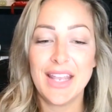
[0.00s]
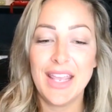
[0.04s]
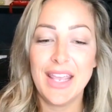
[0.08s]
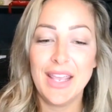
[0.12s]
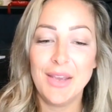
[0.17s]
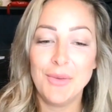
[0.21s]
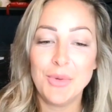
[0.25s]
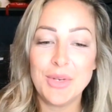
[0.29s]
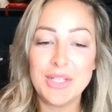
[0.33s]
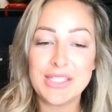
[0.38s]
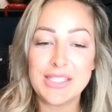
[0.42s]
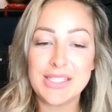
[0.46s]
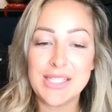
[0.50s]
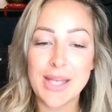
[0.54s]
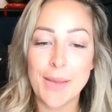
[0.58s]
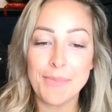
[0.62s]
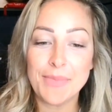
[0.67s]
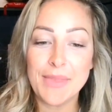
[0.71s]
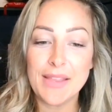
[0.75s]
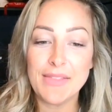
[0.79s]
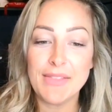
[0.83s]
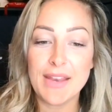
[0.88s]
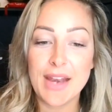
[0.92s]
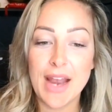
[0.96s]
it was
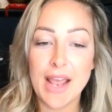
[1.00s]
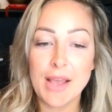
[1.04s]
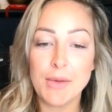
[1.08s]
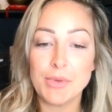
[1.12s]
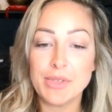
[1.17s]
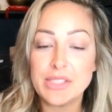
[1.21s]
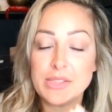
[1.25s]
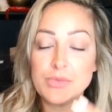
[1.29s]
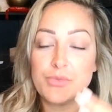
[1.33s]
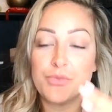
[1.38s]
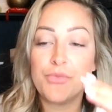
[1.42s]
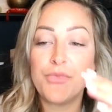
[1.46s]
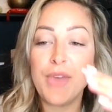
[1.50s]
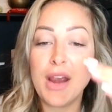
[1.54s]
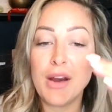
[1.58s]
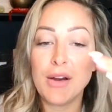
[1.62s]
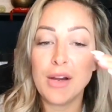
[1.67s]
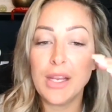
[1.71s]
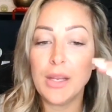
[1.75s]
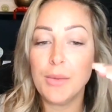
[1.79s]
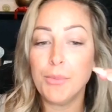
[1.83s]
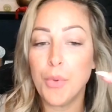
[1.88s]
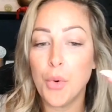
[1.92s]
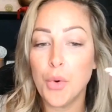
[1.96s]
something that was
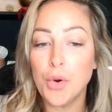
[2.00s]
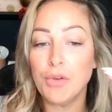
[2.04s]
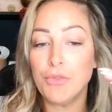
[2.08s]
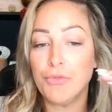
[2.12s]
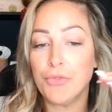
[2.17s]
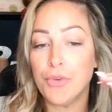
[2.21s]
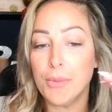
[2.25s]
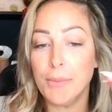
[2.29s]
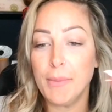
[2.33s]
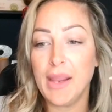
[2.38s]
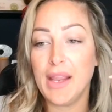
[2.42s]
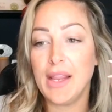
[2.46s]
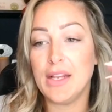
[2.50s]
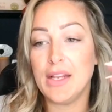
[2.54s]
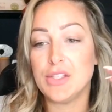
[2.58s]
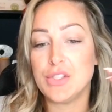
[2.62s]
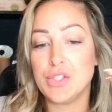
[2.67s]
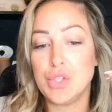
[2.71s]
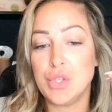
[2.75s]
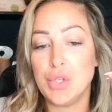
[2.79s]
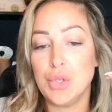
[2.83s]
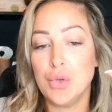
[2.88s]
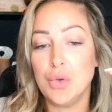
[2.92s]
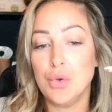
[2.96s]
very important for me
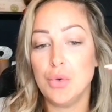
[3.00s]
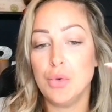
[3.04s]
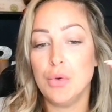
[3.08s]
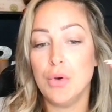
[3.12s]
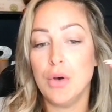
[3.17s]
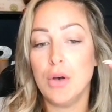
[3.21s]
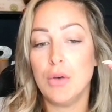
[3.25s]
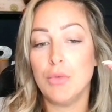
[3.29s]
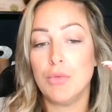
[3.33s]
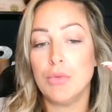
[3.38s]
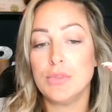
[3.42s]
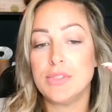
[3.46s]
to